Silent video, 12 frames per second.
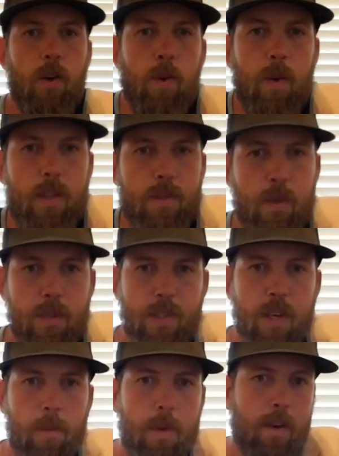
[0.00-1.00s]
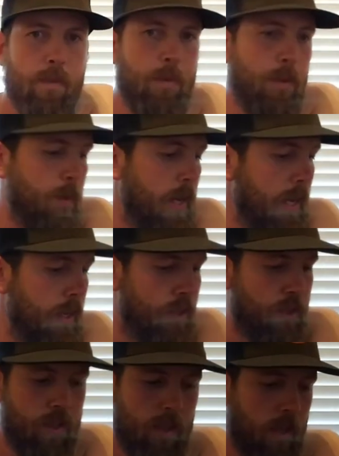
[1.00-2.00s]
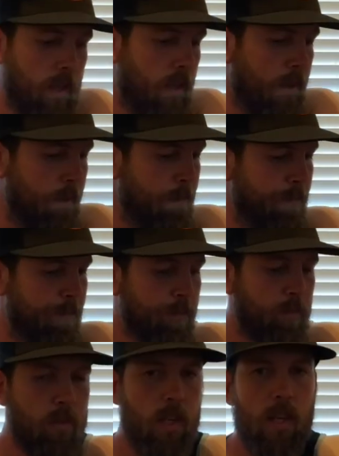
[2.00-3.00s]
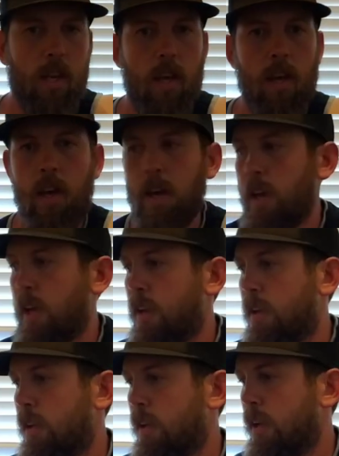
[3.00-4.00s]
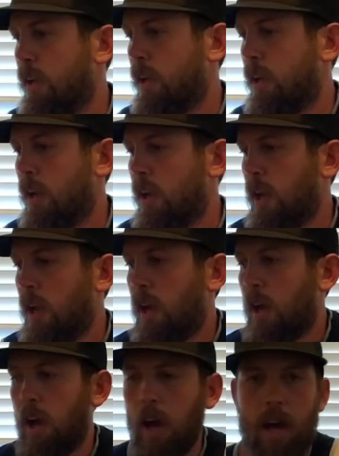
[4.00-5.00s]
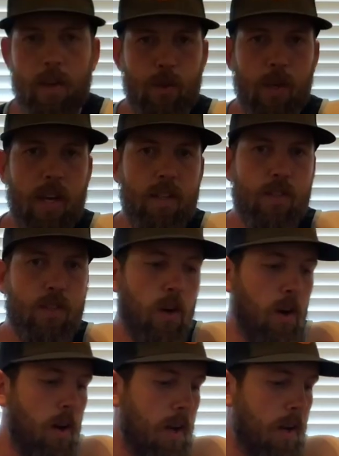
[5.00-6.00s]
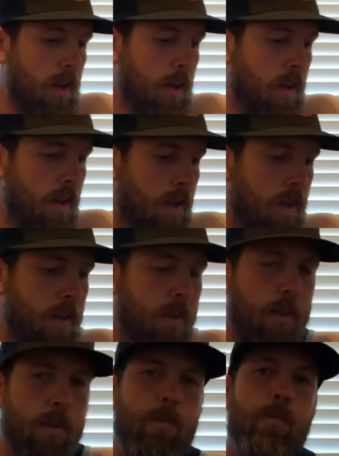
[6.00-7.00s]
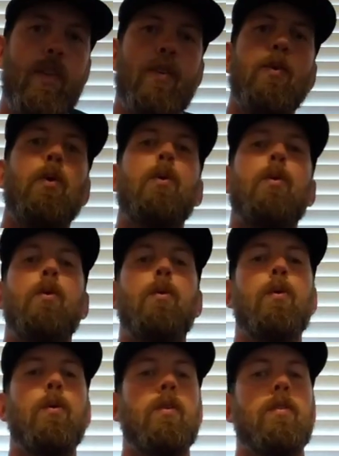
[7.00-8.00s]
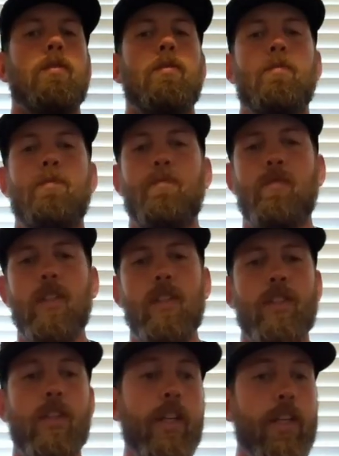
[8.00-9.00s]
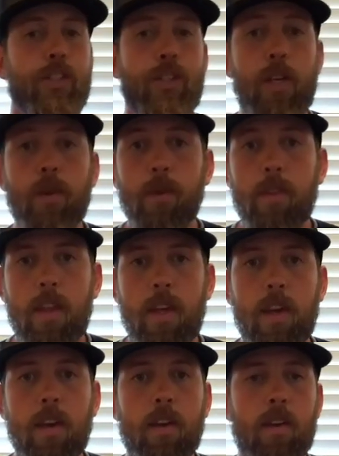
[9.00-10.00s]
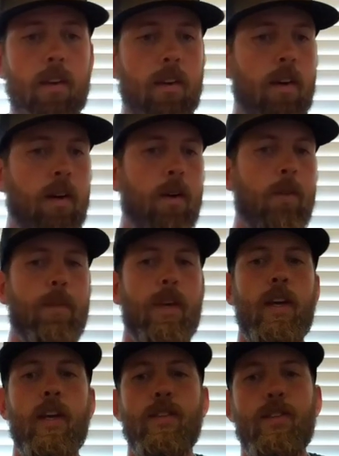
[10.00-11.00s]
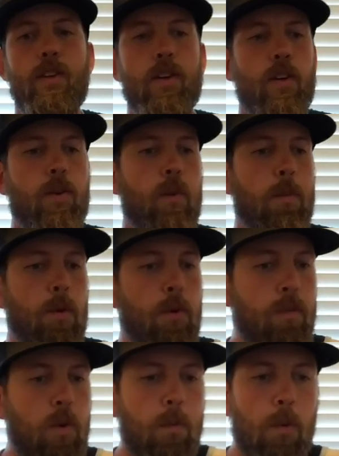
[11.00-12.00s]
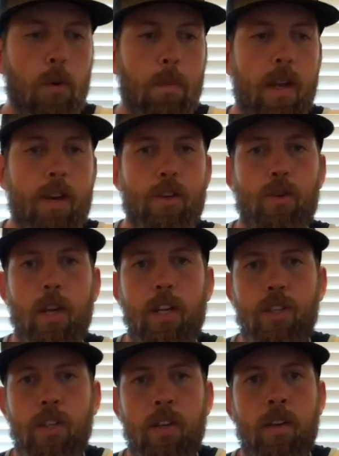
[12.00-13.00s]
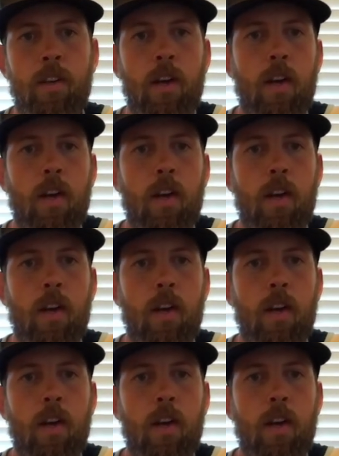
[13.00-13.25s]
Alright, so I just got back from the range. And as you guys saw, this whole slick shield thing, the easier removal, more penetration,